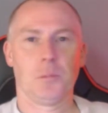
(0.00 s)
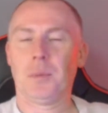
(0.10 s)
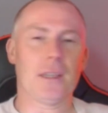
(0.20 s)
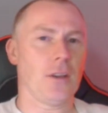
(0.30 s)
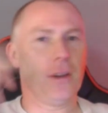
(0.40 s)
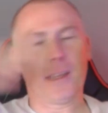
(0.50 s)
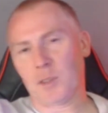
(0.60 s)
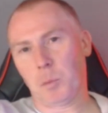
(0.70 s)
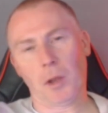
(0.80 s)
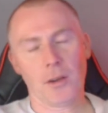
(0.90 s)
Bitcoin
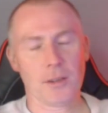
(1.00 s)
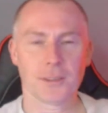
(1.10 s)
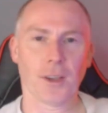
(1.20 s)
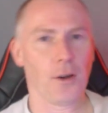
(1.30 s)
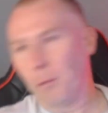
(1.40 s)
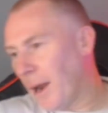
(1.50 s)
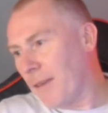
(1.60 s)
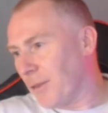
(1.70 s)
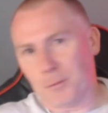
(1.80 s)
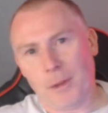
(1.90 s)
explodes or
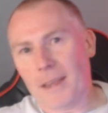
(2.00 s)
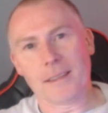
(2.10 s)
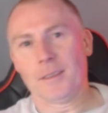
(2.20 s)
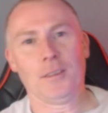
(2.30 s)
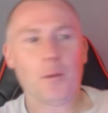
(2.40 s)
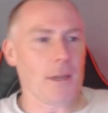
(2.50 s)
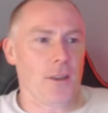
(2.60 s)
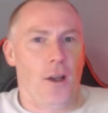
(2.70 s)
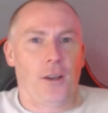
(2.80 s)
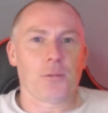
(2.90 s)
whatever, right? Nobody
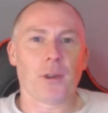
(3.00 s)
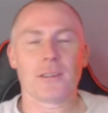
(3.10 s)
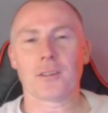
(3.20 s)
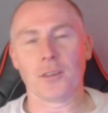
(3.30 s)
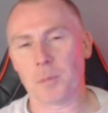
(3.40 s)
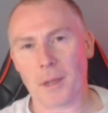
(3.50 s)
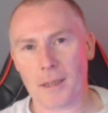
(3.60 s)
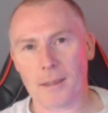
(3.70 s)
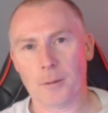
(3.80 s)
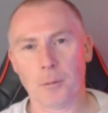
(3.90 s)
knows what it's going to
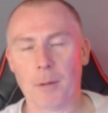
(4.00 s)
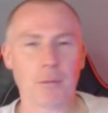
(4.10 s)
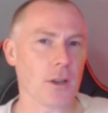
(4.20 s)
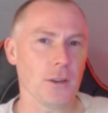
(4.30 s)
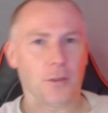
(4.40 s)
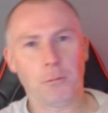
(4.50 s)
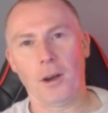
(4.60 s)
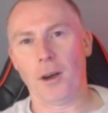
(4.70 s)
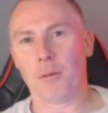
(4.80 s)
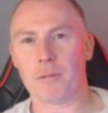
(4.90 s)
be. When we go to
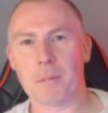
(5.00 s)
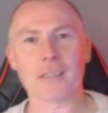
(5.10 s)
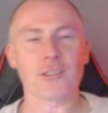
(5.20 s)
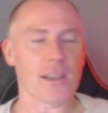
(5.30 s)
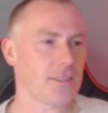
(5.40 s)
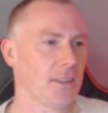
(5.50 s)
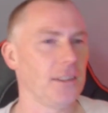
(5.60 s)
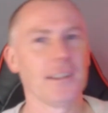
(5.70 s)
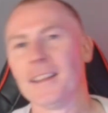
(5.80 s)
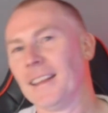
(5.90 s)
war with Manchester,